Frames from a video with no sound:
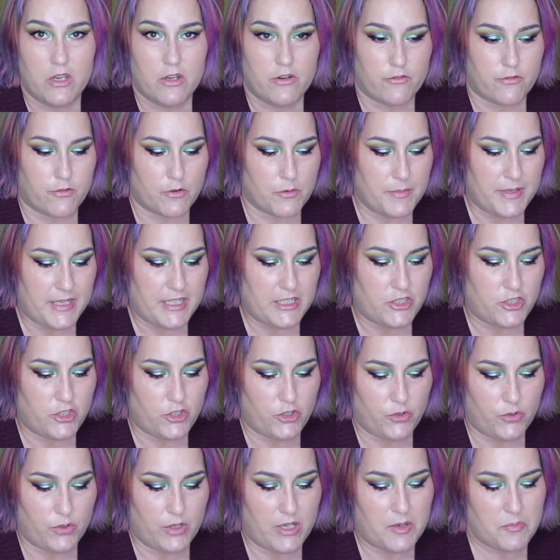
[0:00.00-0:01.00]
for me
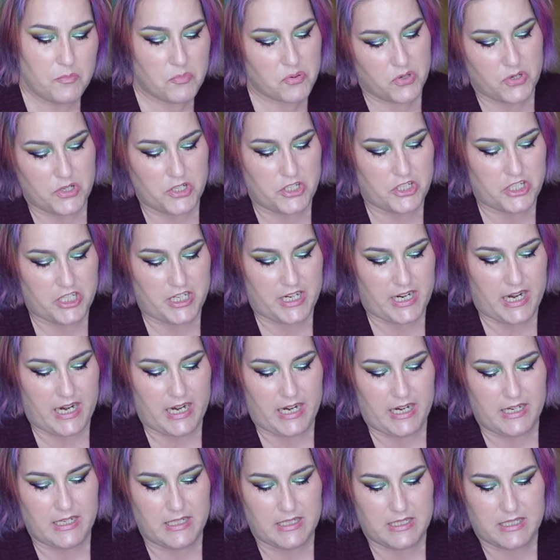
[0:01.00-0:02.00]
to
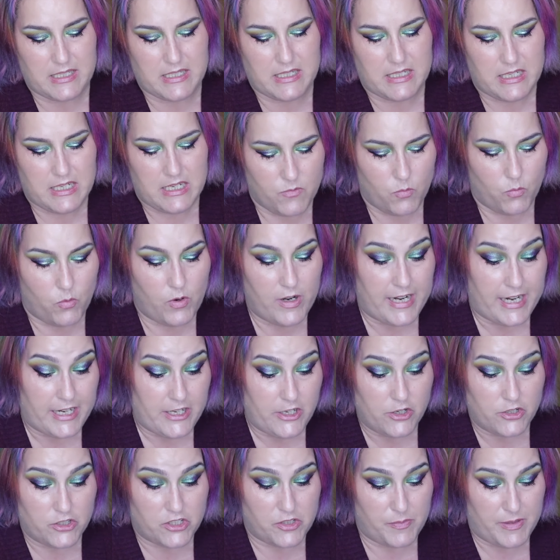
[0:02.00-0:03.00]
appreciate what I
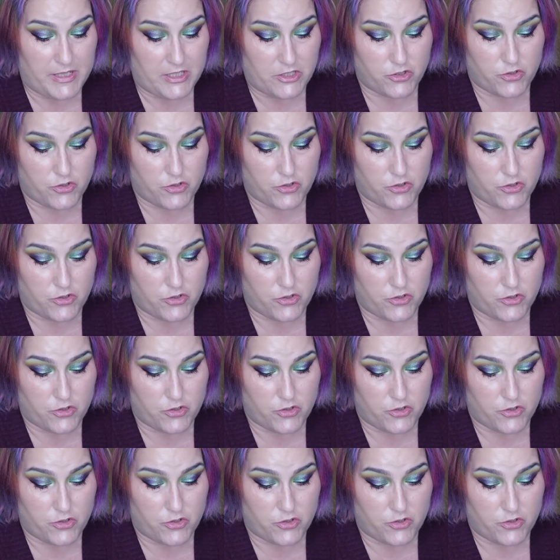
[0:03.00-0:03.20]
know to be